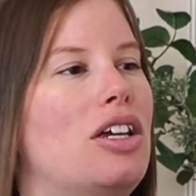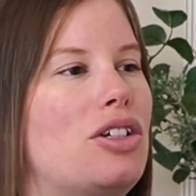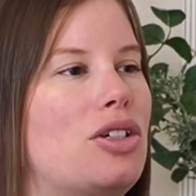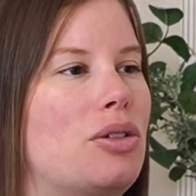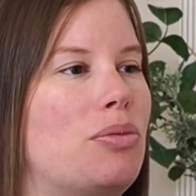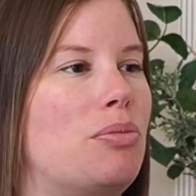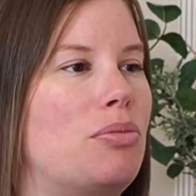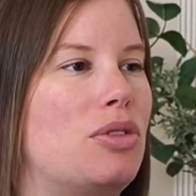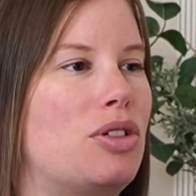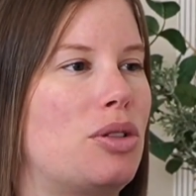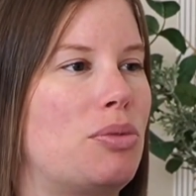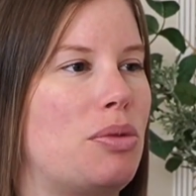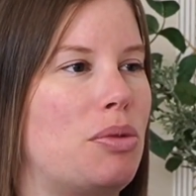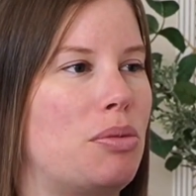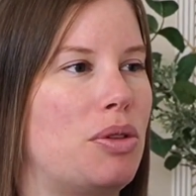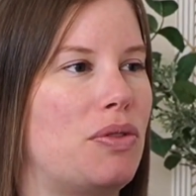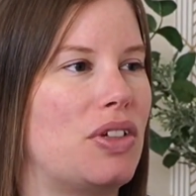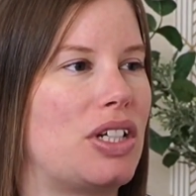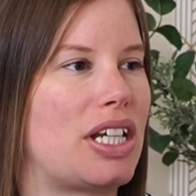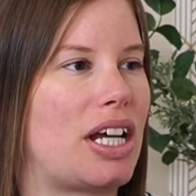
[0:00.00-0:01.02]
it should be
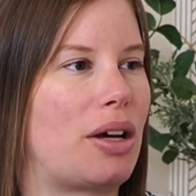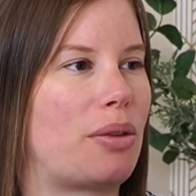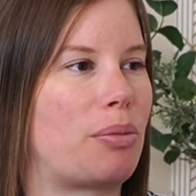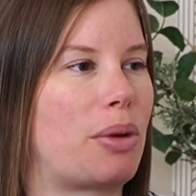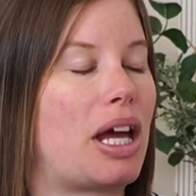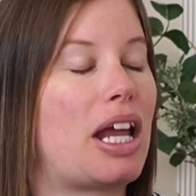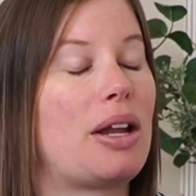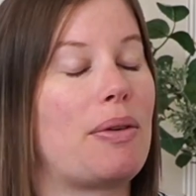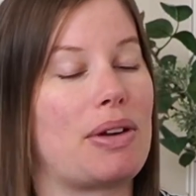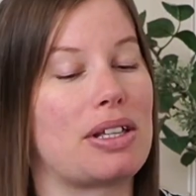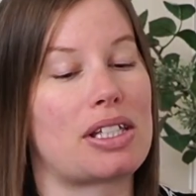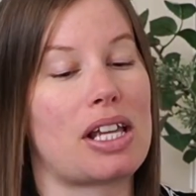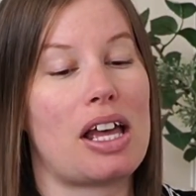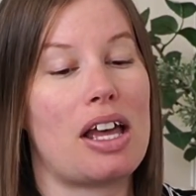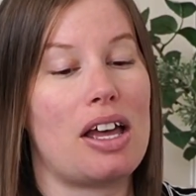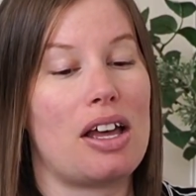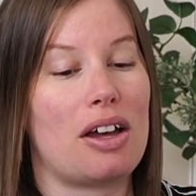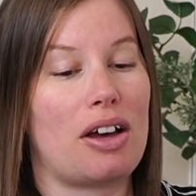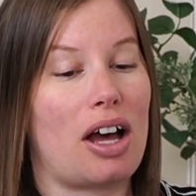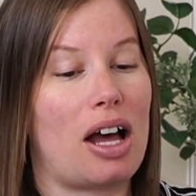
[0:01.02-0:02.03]
moving down. But anyways,
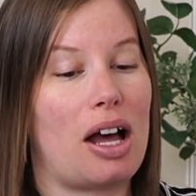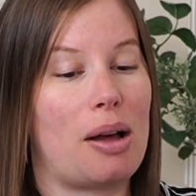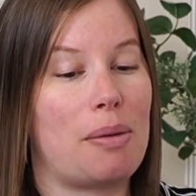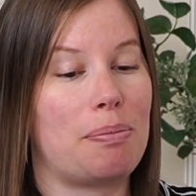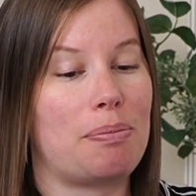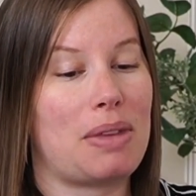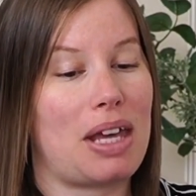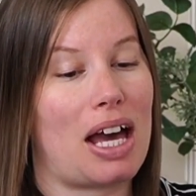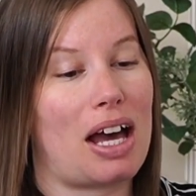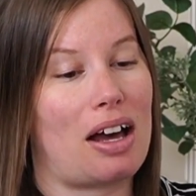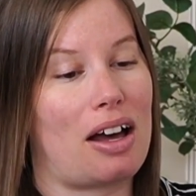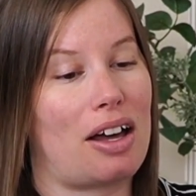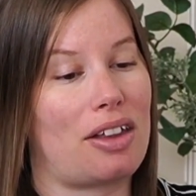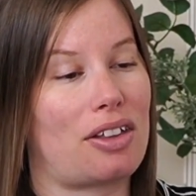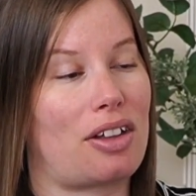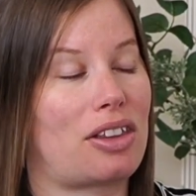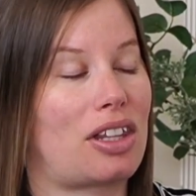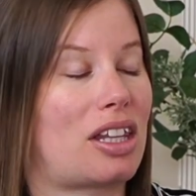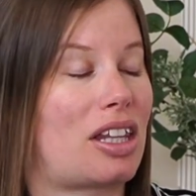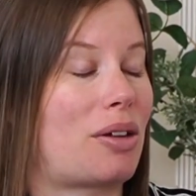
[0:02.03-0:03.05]
yeah, I
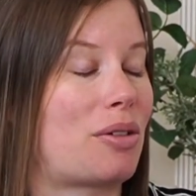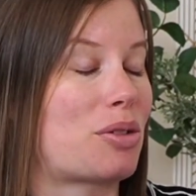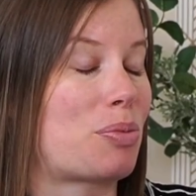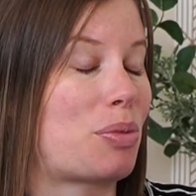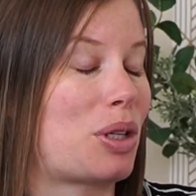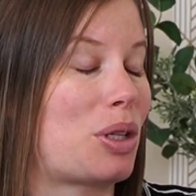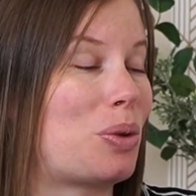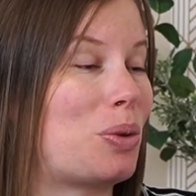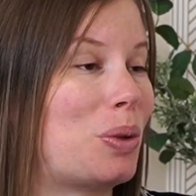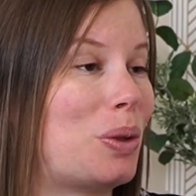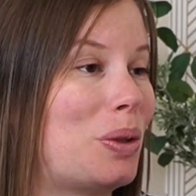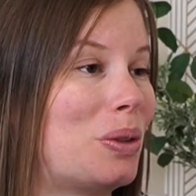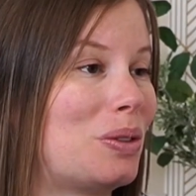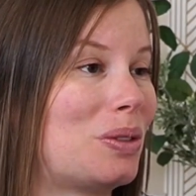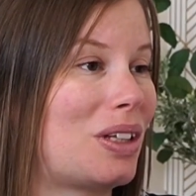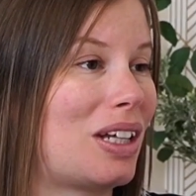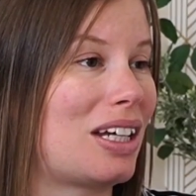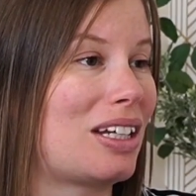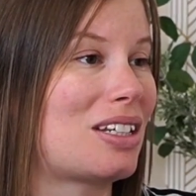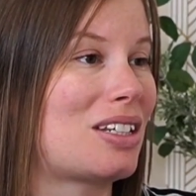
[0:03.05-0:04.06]
thought that was pretty cool. Like,